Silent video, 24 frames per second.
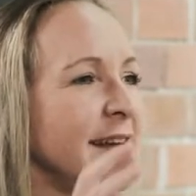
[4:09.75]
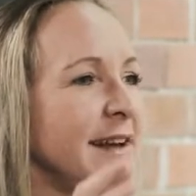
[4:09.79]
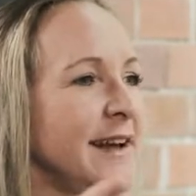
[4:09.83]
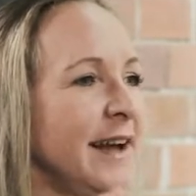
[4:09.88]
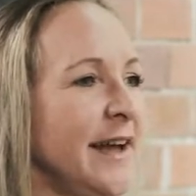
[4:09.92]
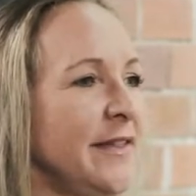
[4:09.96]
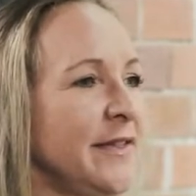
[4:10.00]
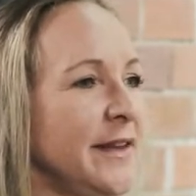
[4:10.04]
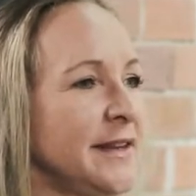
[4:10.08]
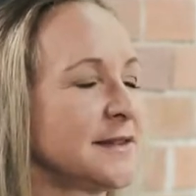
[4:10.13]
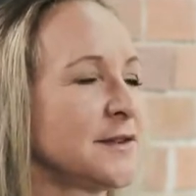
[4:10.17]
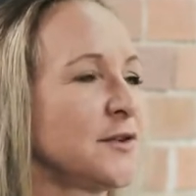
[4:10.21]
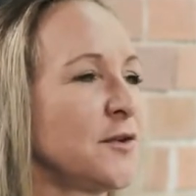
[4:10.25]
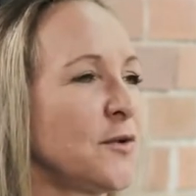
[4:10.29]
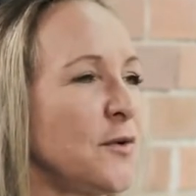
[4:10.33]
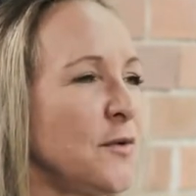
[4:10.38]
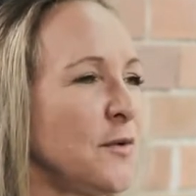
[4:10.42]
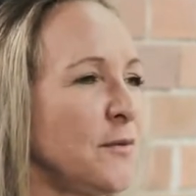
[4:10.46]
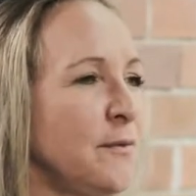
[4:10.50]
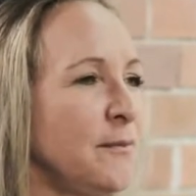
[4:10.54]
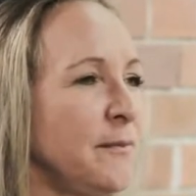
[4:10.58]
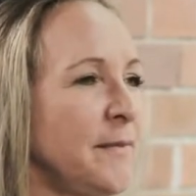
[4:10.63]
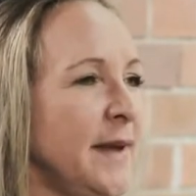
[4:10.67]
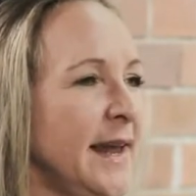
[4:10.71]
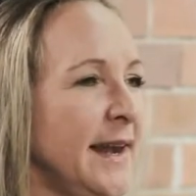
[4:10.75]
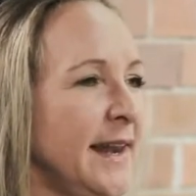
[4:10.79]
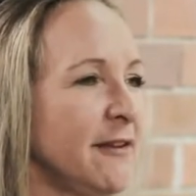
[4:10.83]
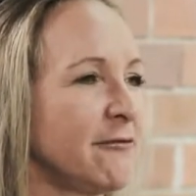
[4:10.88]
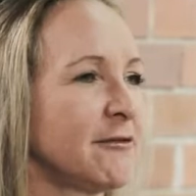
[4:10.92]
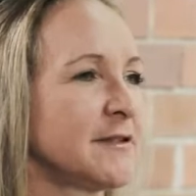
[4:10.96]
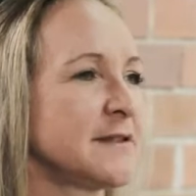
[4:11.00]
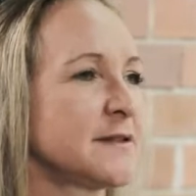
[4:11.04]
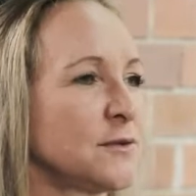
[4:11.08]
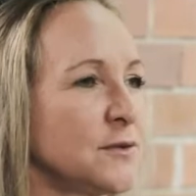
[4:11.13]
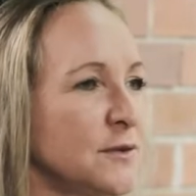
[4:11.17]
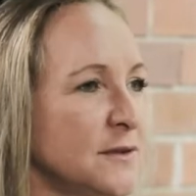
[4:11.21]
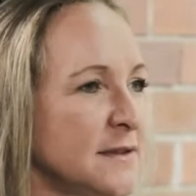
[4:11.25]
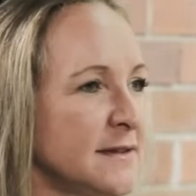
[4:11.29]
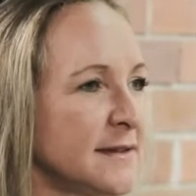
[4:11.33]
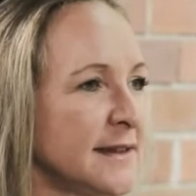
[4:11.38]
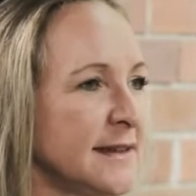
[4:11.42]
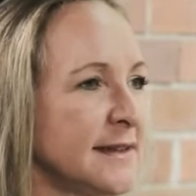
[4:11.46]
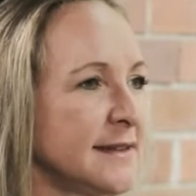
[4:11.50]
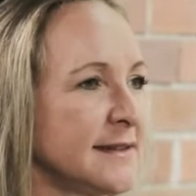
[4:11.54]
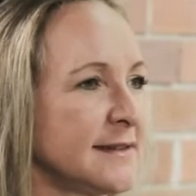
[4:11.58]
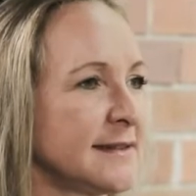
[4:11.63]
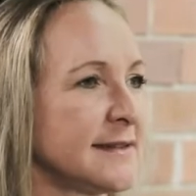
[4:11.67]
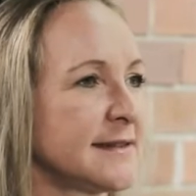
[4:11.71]
And there's not many
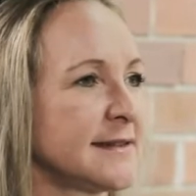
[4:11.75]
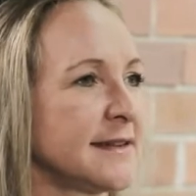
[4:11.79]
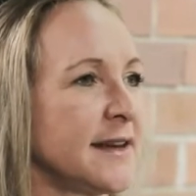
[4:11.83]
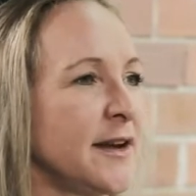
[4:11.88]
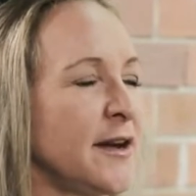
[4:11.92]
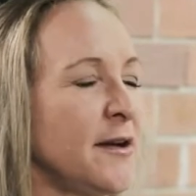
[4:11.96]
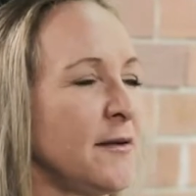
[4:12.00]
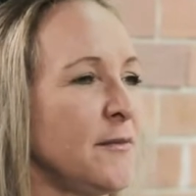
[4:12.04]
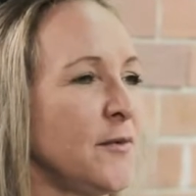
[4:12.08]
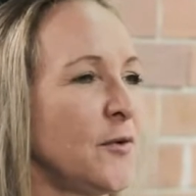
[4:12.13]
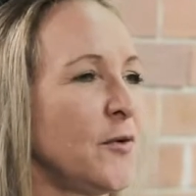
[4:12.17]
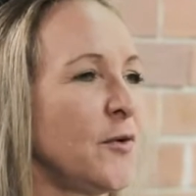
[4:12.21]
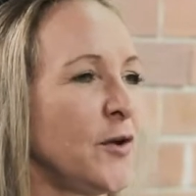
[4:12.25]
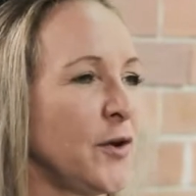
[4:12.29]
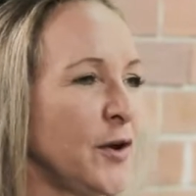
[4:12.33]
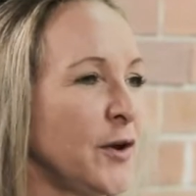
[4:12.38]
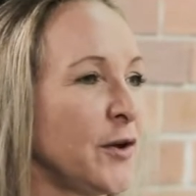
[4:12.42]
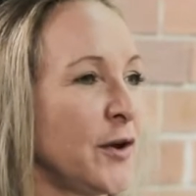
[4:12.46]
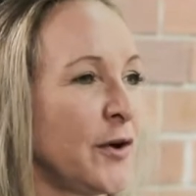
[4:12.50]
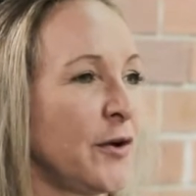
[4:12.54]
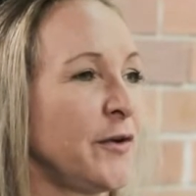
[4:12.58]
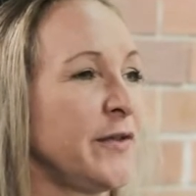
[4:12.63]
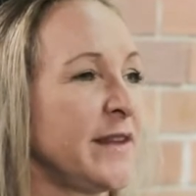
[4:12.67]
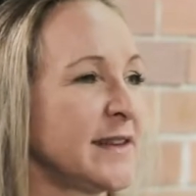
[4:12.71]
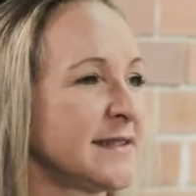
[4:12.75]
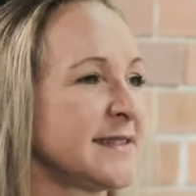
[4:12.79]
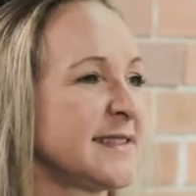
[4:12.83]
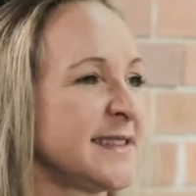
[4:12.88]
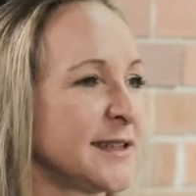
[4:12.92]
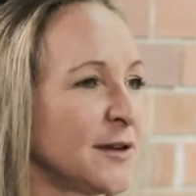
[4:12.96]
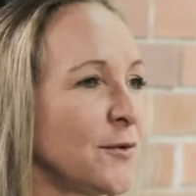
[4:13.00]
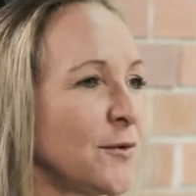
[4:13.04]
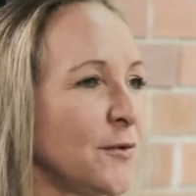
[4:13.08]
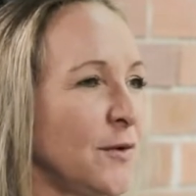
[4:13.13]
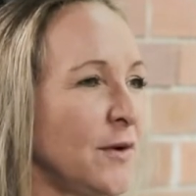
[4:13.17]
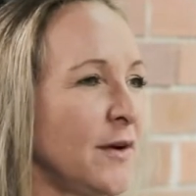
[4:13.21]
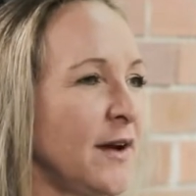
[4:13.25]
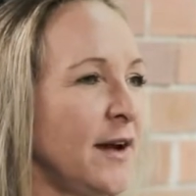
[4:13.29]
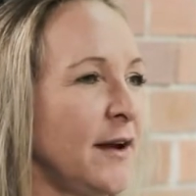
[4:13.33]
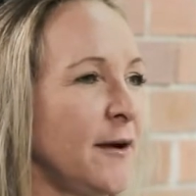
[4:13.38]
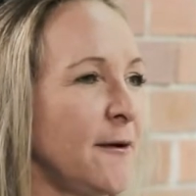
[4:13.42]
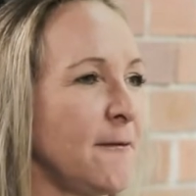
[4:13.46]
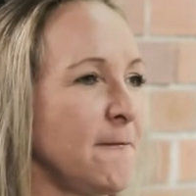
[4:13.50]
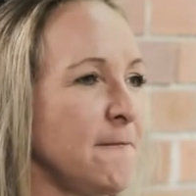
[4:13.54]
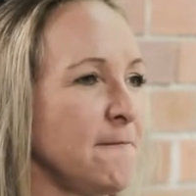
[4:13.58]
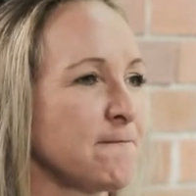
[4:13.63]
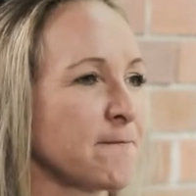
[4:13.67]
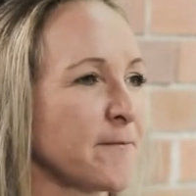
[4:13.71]
resources there's still
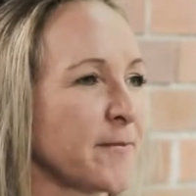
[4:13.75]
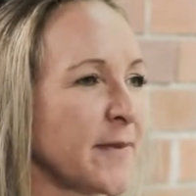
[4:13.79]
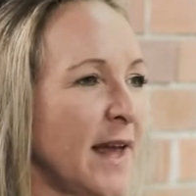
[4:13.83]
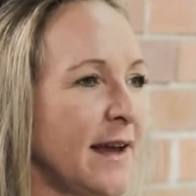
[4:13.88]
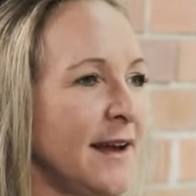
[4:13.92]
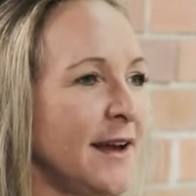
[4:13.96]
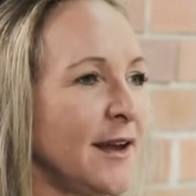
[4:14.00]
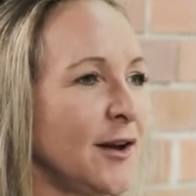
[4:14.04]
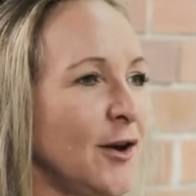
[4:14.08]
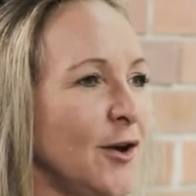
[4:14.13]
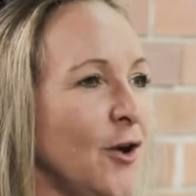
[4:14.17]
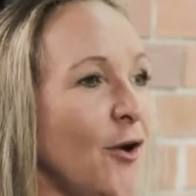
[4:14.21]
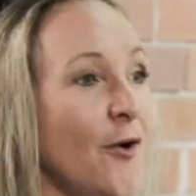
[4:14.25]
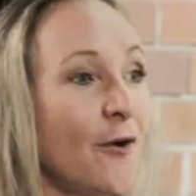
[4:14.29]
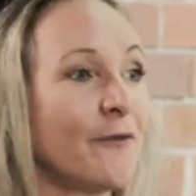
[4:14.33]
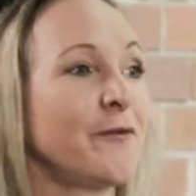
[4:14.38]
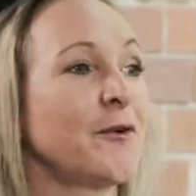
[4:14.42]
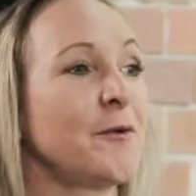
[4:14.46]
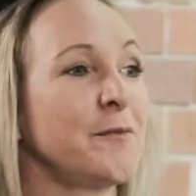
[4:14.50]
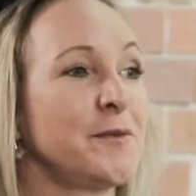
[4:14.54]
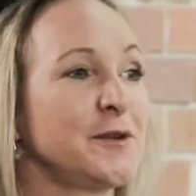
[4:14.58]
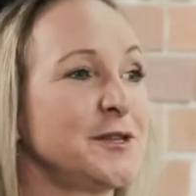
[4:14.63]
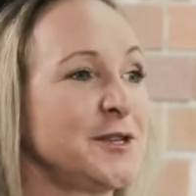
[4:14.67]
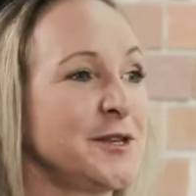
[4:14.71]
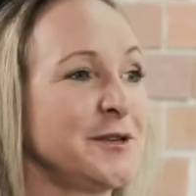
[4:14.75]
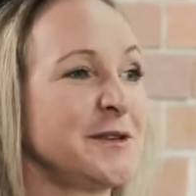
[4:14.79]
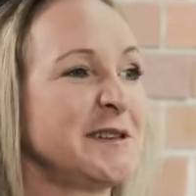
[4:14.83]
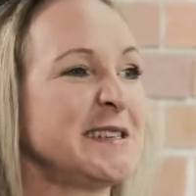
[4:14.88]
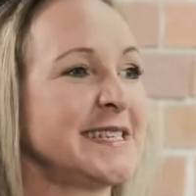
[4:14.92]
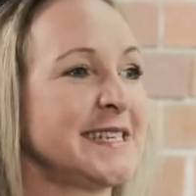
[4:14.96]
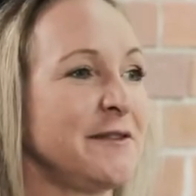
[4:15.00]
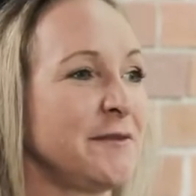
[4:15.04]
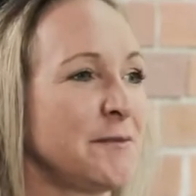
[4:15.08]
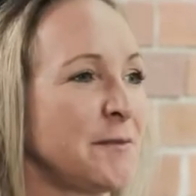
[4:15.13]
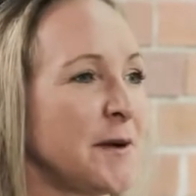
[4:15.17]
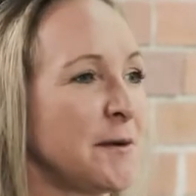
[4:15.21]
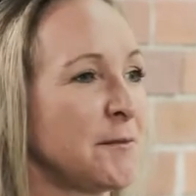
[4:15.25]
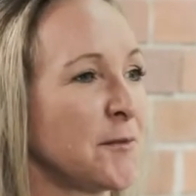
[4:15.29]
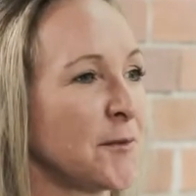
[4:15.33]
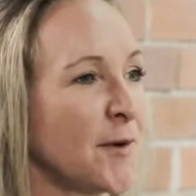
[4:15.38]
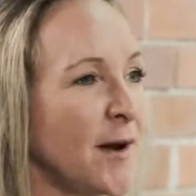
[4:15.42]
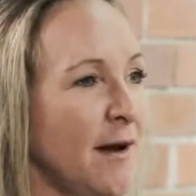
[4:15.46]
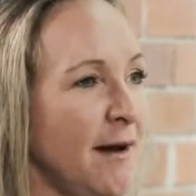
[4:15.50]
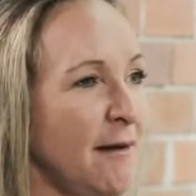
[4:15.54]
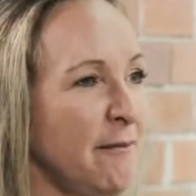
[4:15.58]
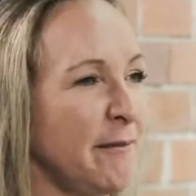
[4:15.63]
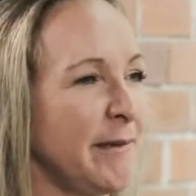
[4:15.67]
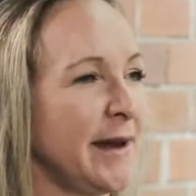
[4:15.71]
a lot of opportunity for people
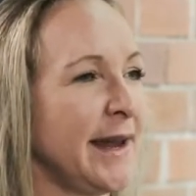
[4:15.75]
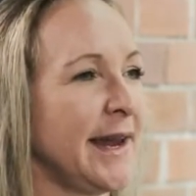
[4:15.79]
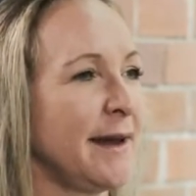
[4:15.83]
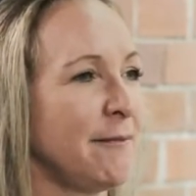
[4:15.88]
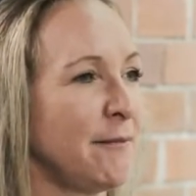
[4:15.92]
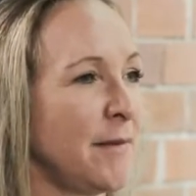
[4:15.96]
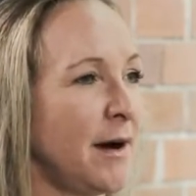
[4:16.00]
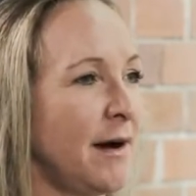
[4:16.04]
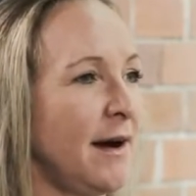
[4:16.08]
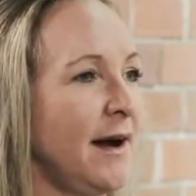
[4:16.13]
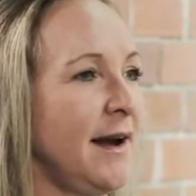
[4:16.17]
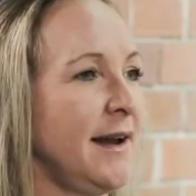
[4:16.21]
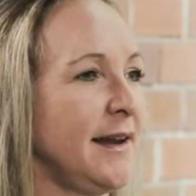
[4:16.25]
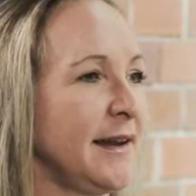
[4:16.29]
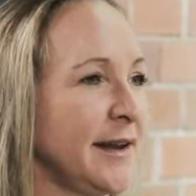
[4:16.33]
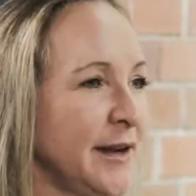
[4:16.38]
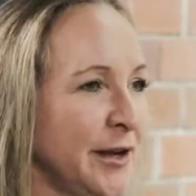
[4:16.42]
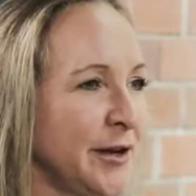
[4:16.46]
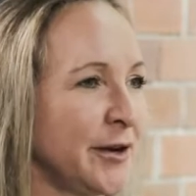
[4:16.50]
like me and my,